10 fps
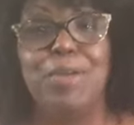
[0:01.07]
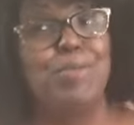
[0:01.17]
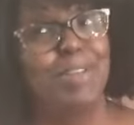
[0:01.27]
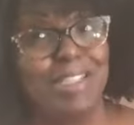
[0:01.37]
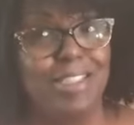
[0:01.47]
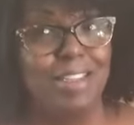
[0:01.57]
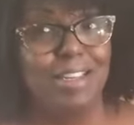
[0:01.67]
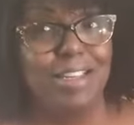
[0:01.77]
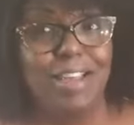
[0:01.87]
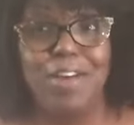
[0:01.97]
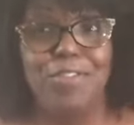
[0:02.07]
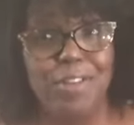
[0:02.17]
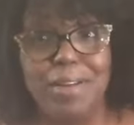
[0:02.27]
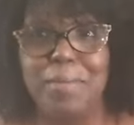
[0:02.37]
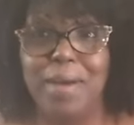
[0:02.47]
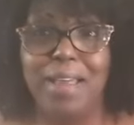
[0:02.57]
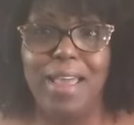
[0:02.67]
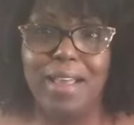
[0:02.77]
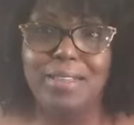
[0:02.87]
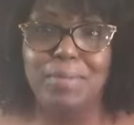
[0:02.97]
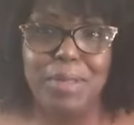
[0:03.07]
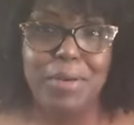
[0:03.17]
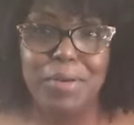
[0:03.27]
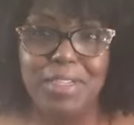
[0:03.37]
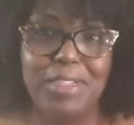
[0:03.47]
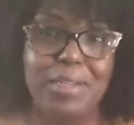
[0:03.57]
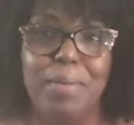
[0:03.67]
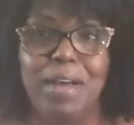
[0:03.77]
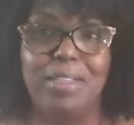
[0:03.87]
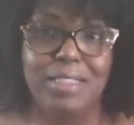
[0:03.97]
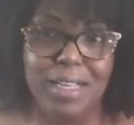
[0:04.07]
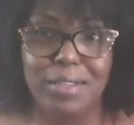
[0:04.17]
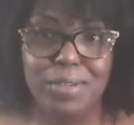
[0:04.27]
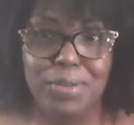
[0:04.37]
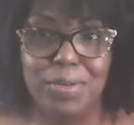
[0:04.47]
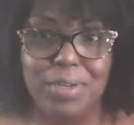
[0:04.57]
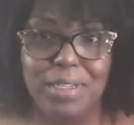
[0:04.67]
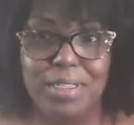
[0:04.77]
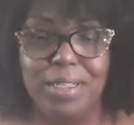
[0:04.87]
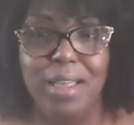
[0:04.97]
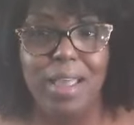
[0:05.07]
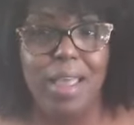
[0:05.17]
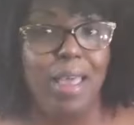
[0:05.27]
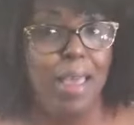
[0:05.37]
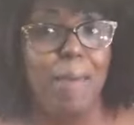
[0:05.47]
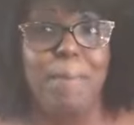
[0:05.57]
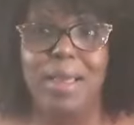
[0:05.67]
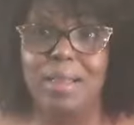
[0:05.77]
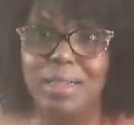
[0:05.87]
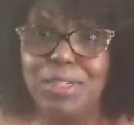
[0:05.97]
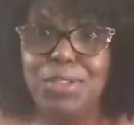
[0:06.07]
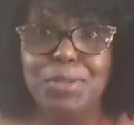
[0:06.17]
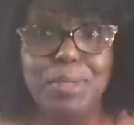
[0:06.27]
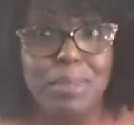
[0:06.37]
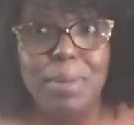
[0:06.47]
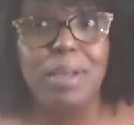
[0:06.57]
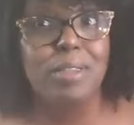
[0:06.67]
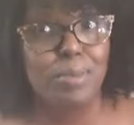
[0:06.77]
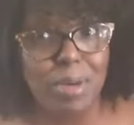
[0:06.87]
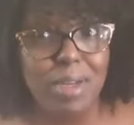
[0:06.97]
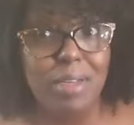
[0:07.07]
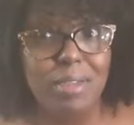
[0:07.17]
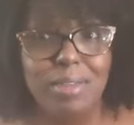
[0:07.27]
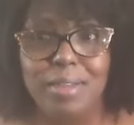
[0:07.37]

Recently, a friend of mine asked me a question about sex toys, and my initial response was,